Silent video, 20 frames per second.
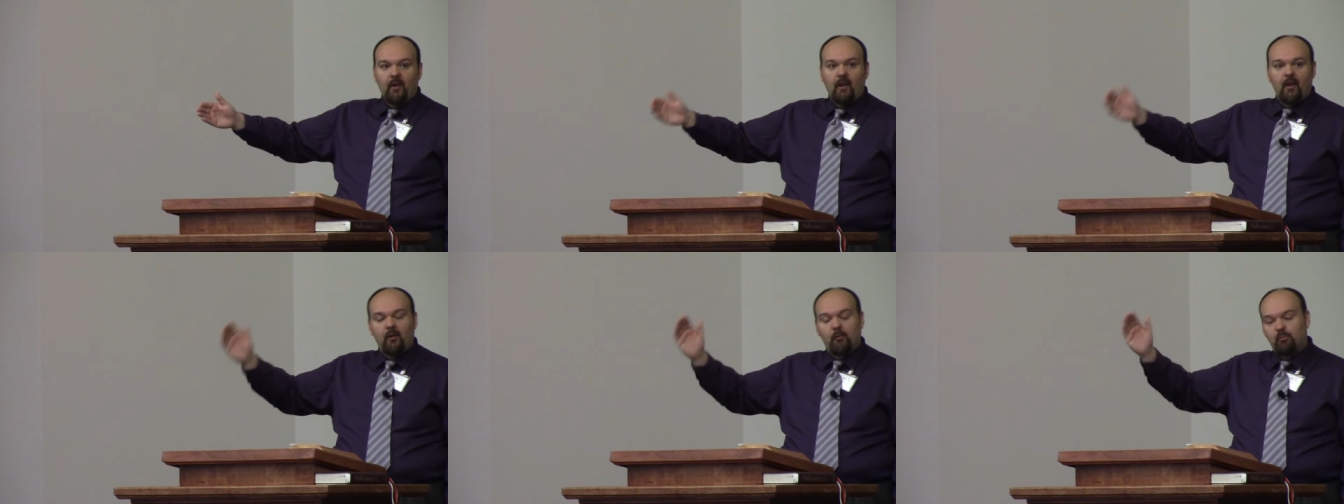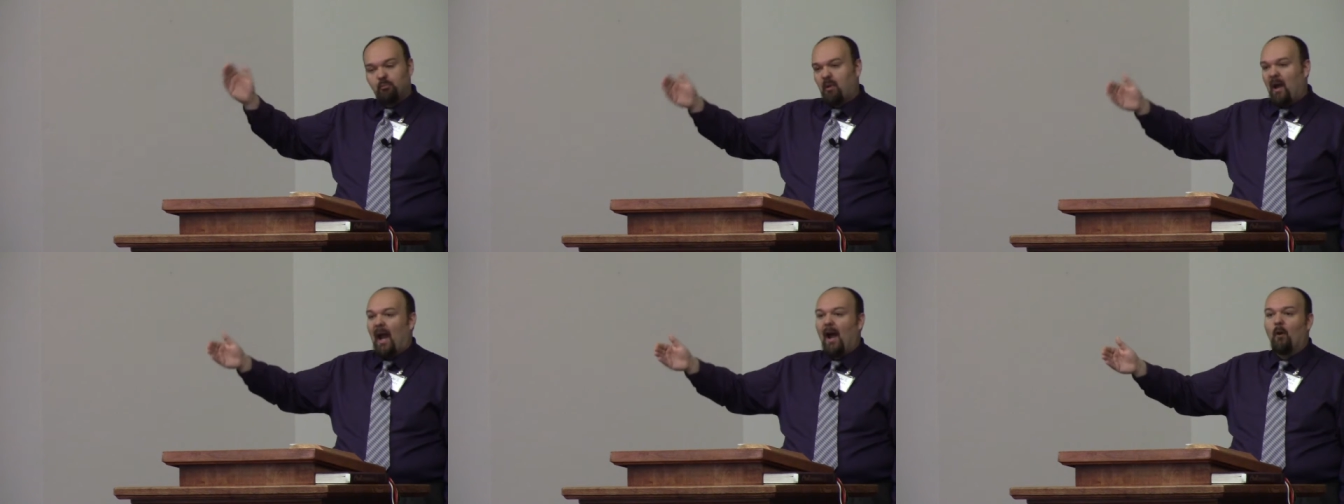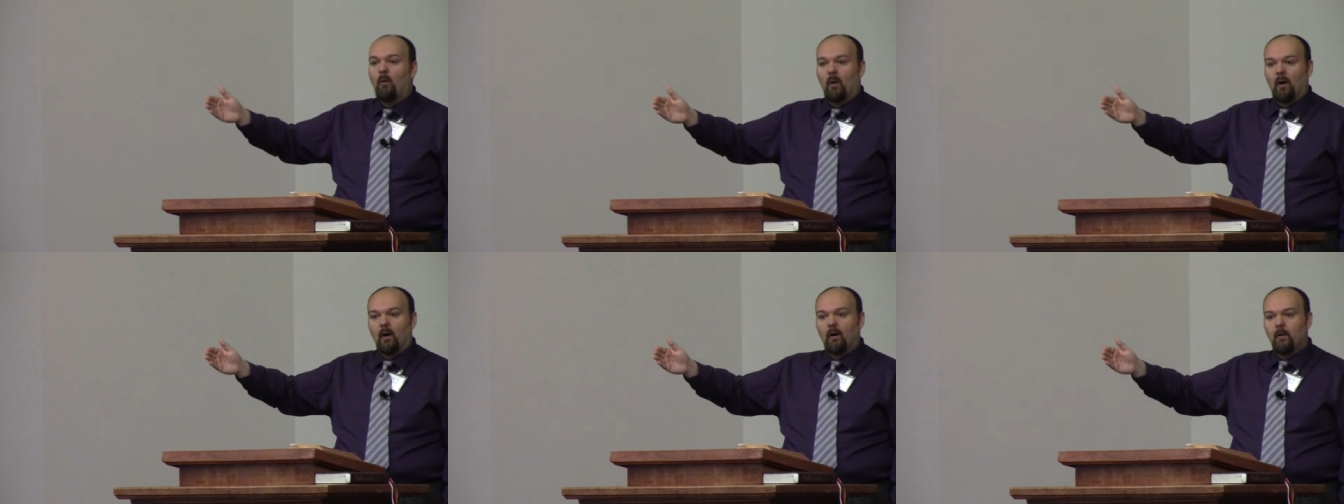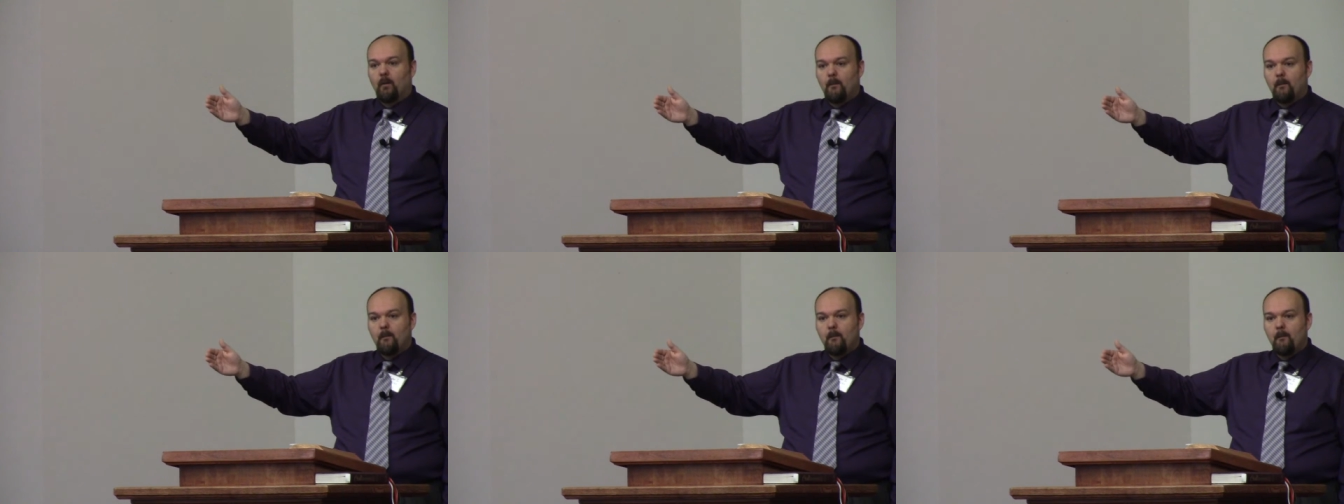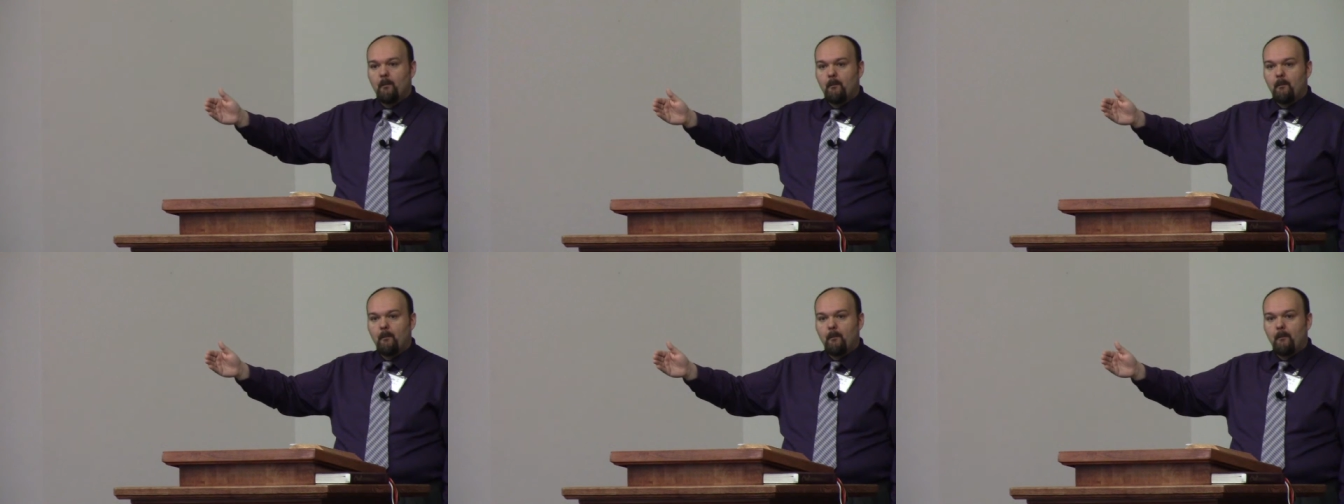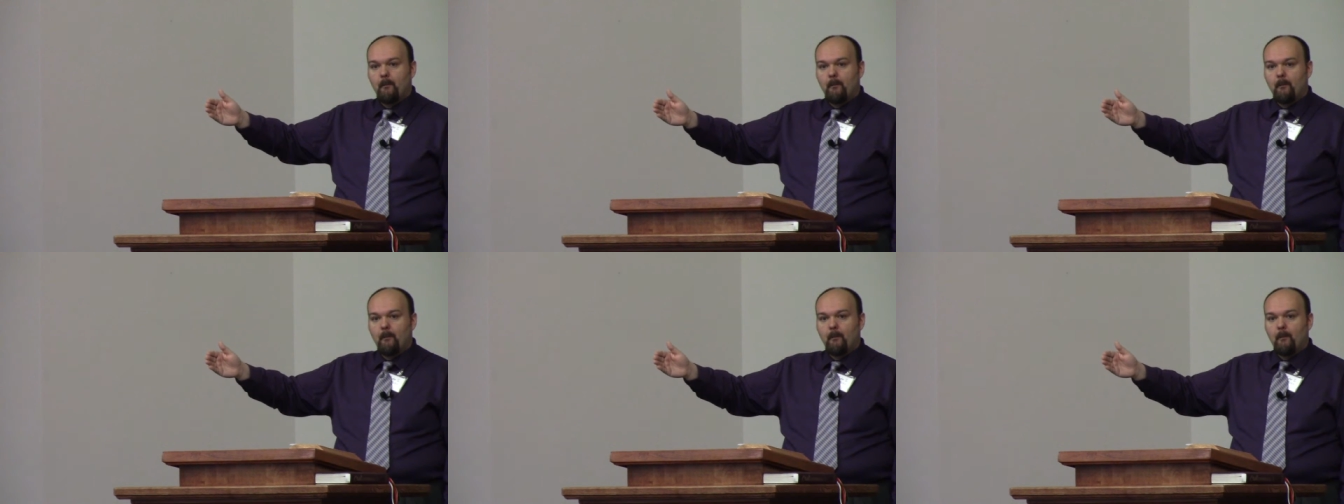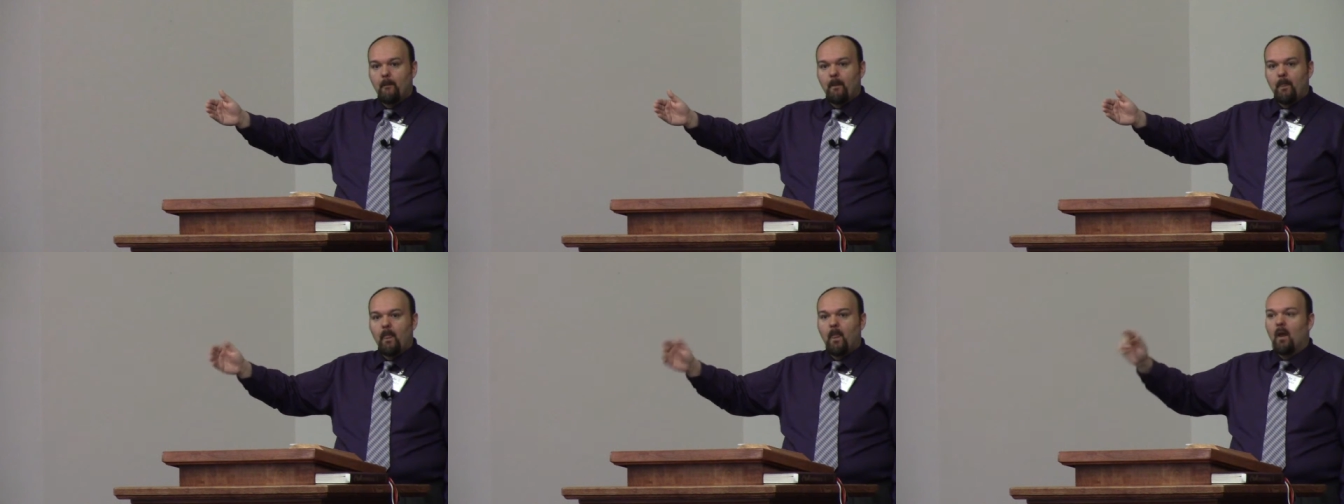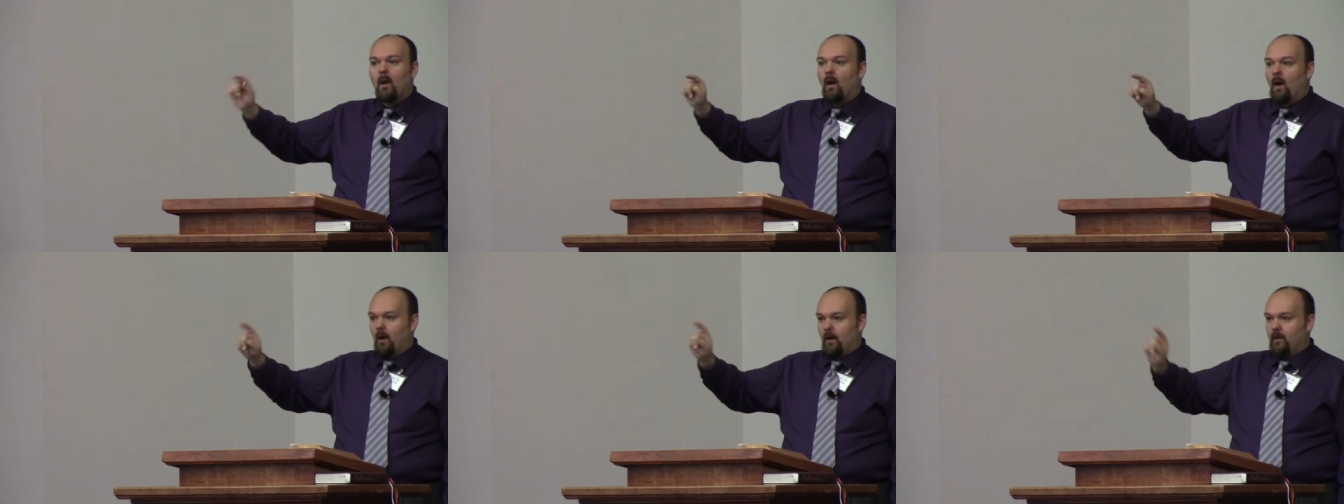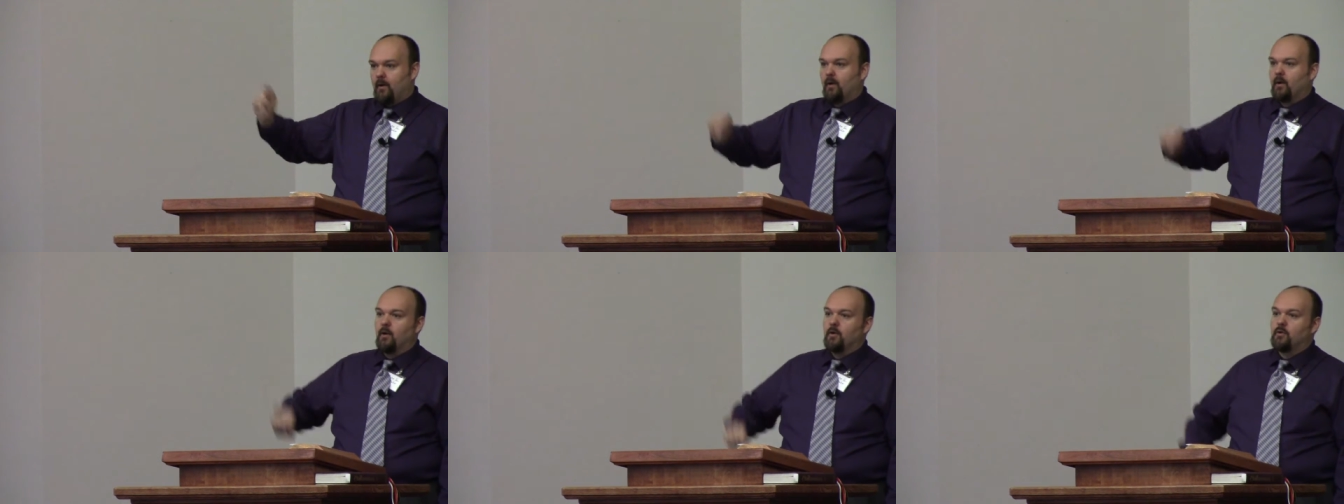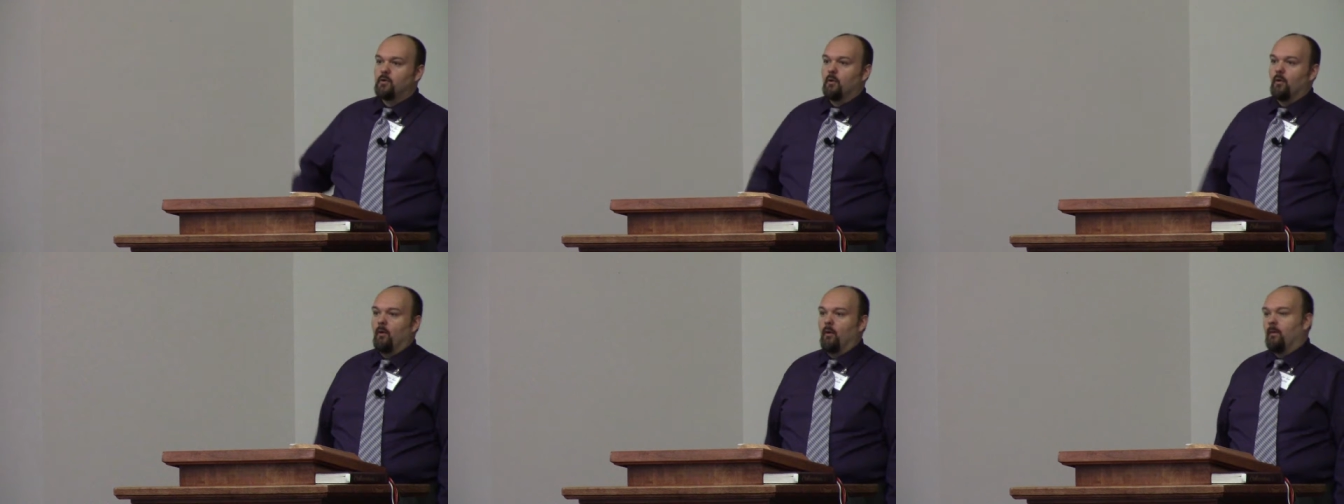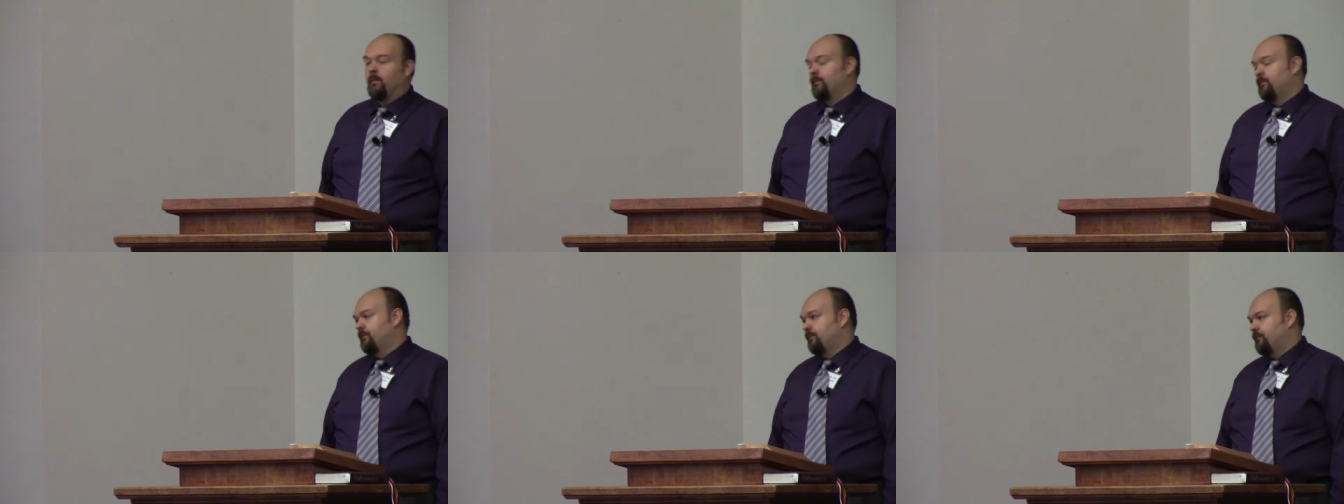It is power under control.